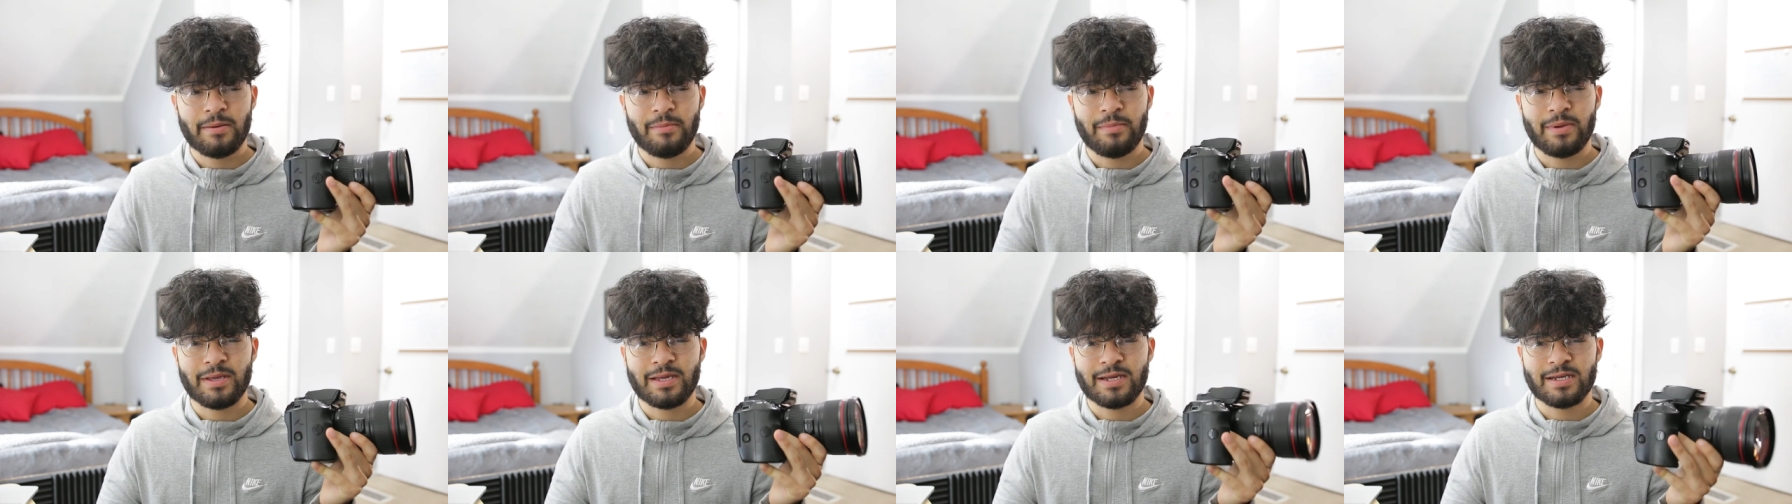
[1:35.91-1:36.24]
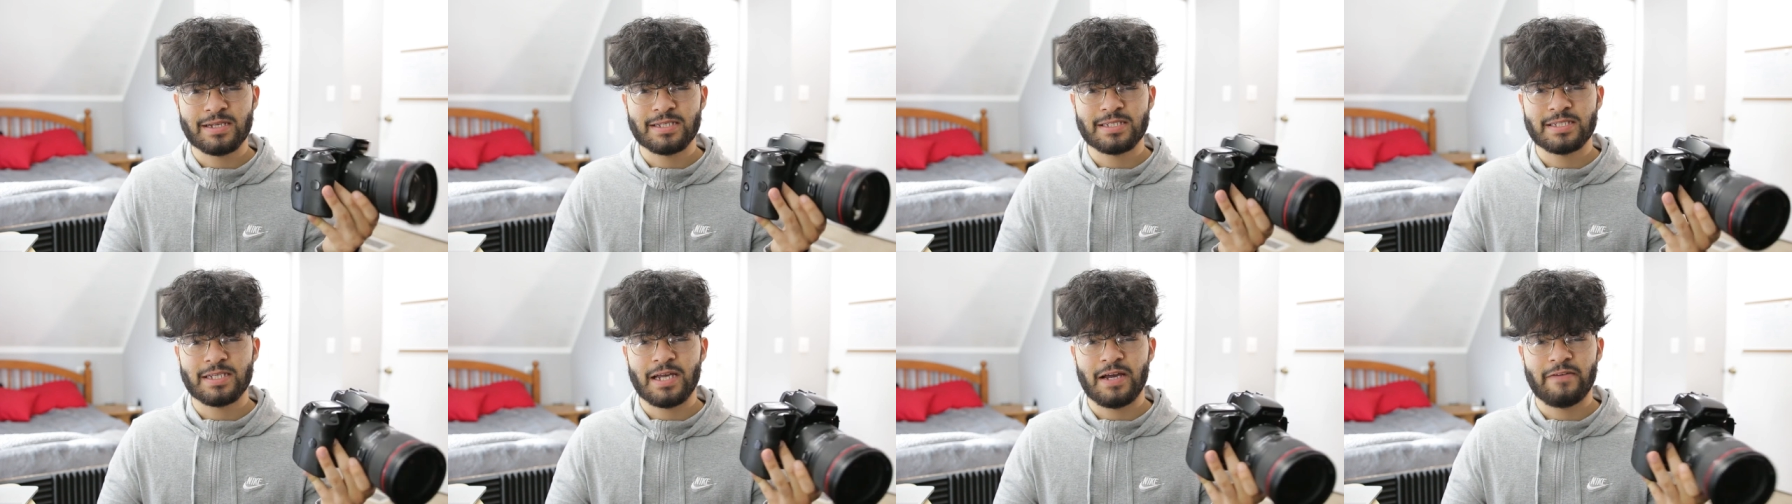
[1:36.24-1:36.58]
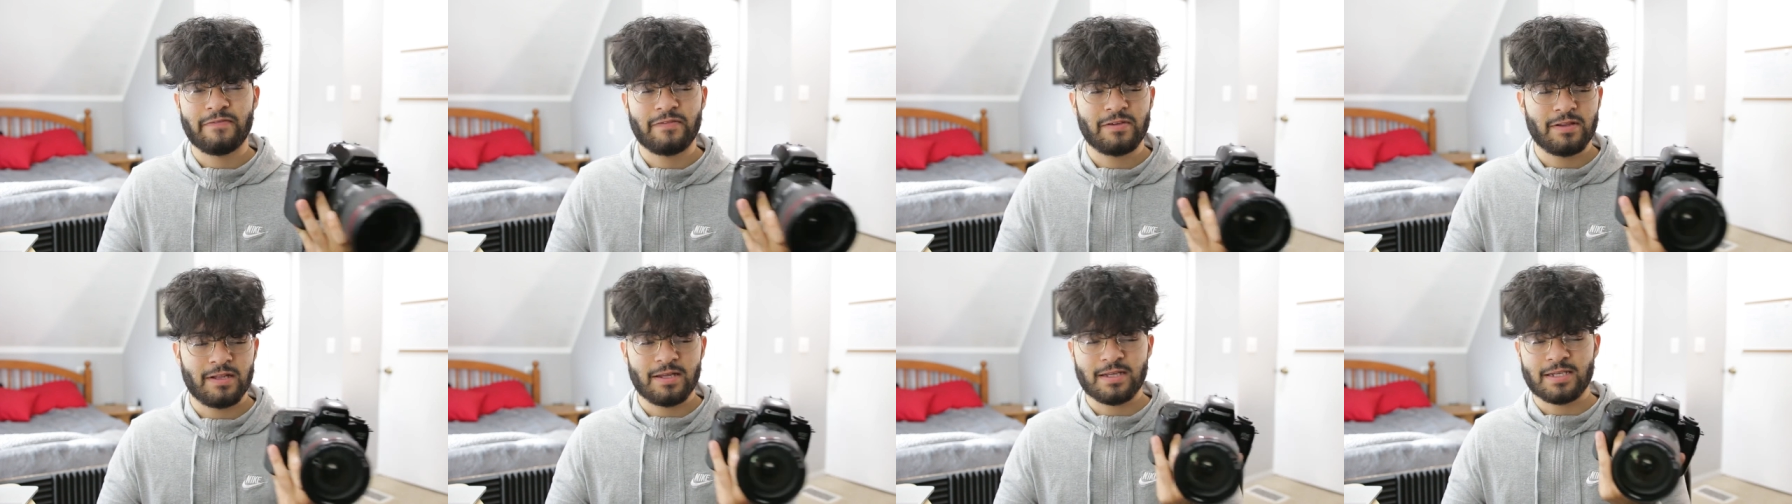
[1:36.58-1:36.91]
because I
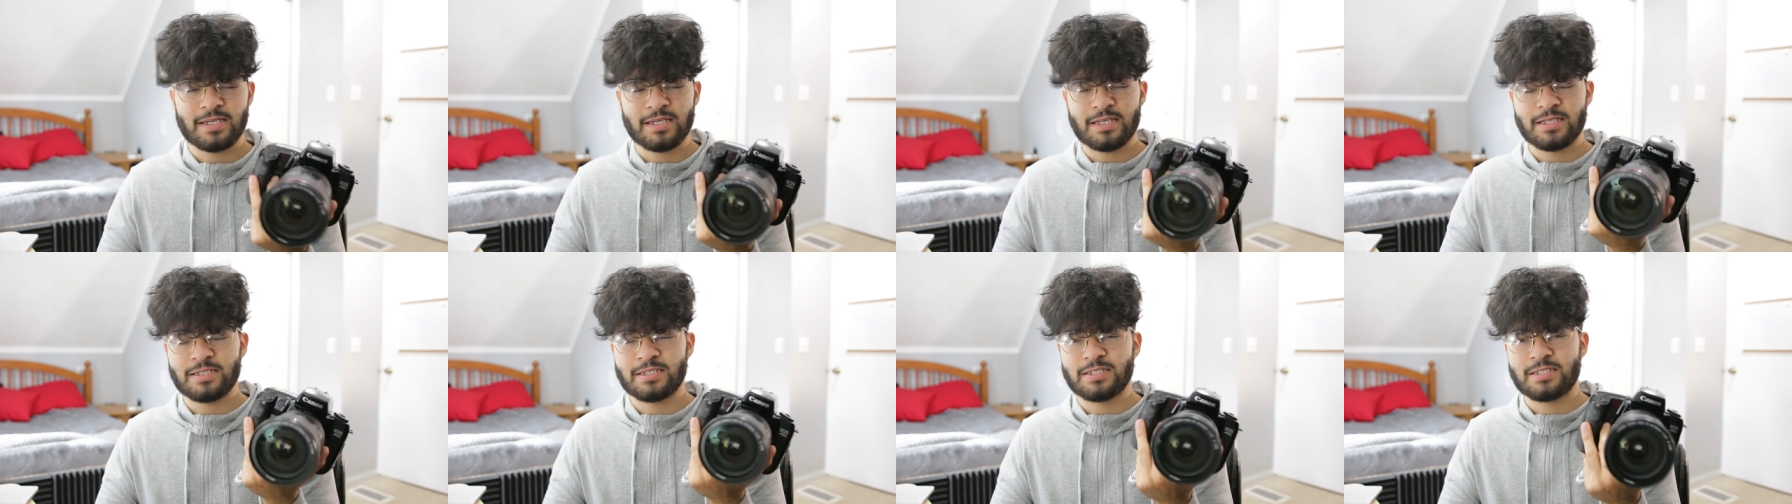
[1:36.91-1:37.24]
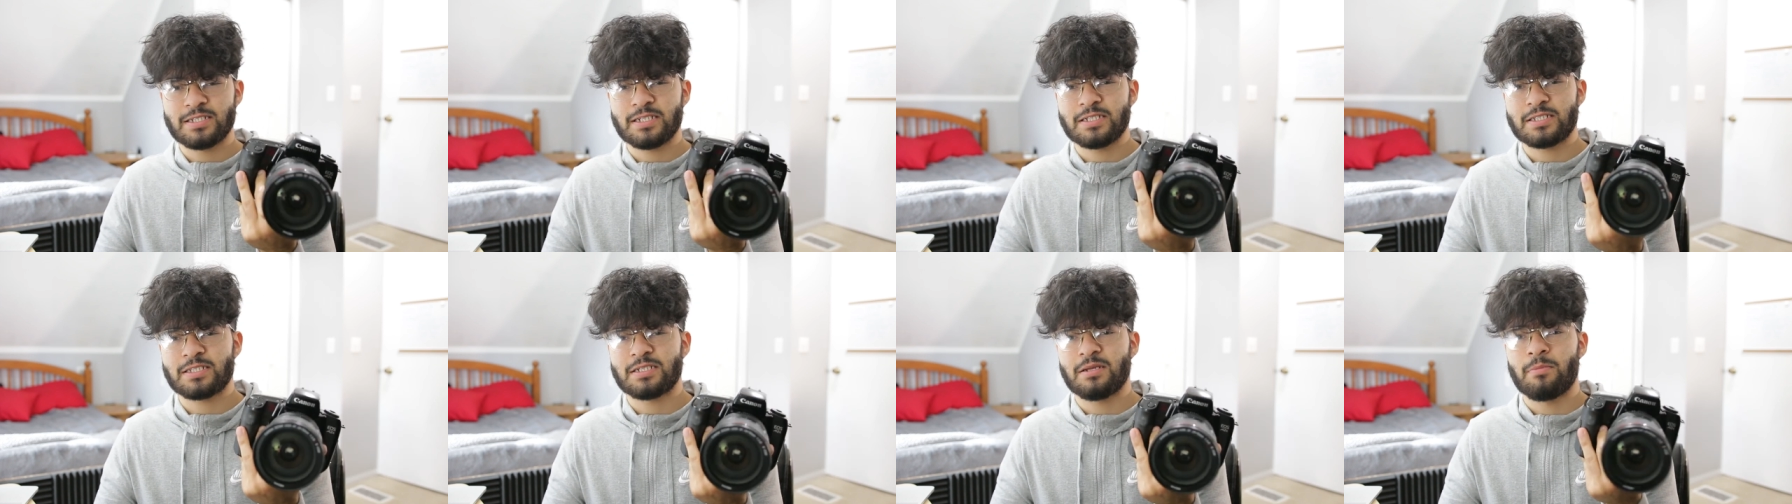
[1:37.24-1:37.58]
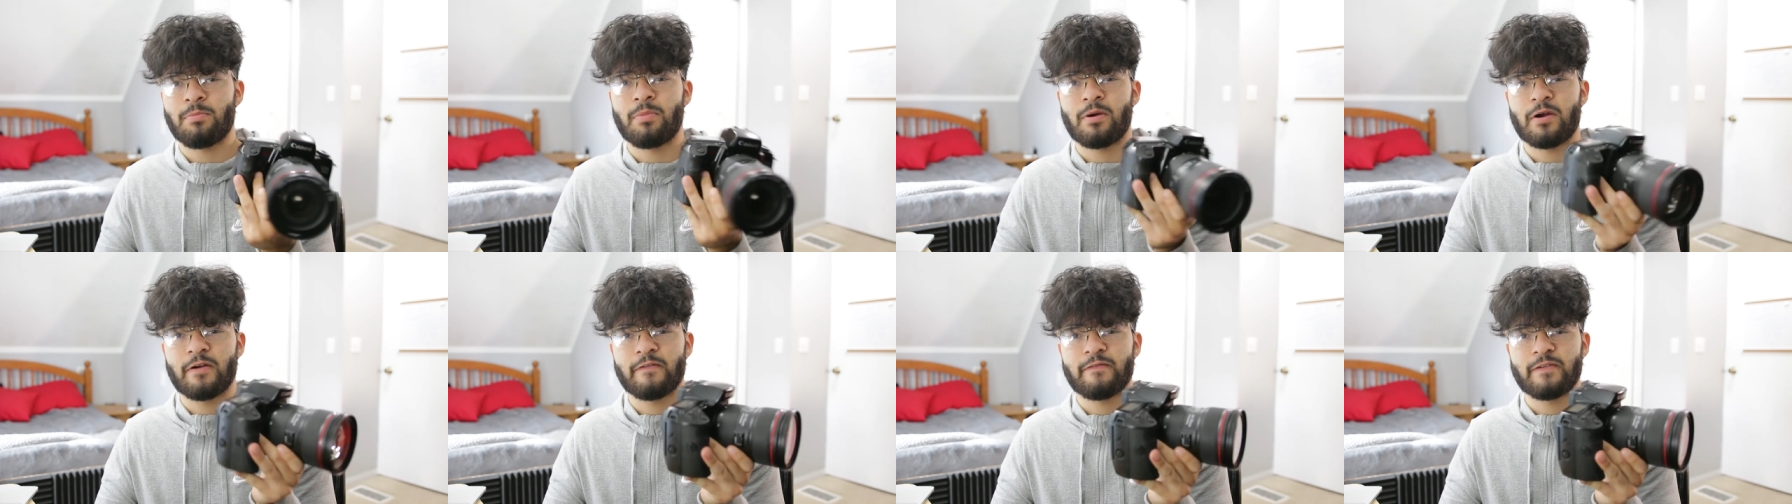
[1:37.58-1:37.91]
feel like it's just a
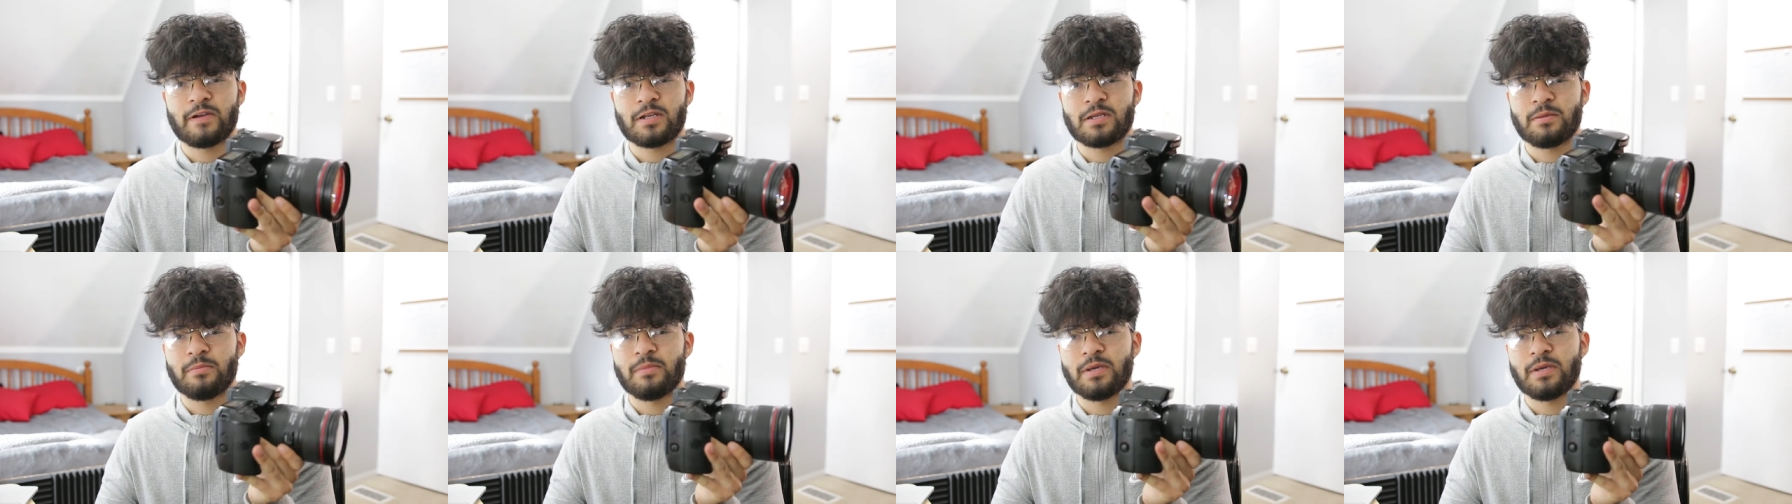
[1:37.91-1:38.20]
perfect